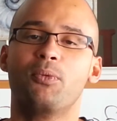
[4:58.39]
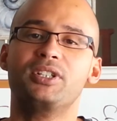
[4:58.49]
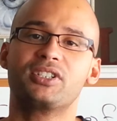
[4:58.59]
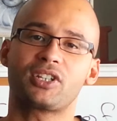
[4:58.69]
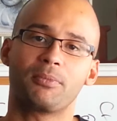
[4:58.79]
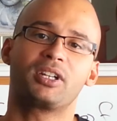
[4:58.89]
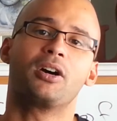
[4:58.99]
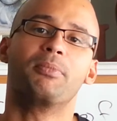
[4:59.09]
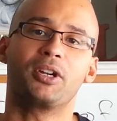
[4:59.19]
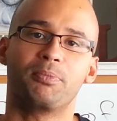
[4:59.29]
we just all
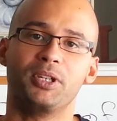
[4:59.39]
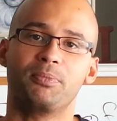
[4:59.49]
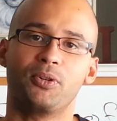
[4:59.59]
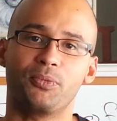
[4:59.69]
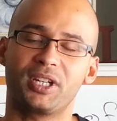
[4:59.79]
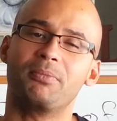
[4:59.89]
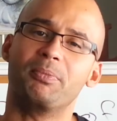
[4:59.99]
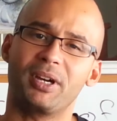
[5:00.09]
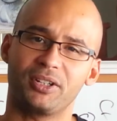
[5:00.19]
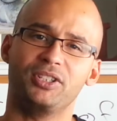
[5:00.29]
become better people and become a
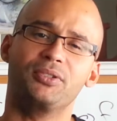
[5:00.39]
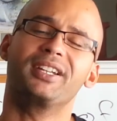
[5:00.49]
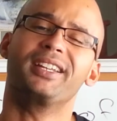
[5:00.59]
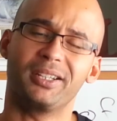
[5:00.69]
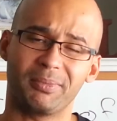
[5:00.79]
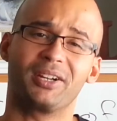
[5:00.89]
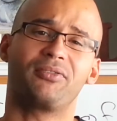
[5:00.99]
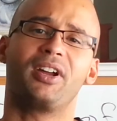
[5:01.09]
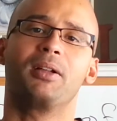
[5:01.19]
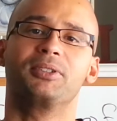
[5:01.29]
better unit and a better
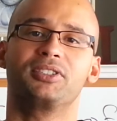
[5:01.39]
family.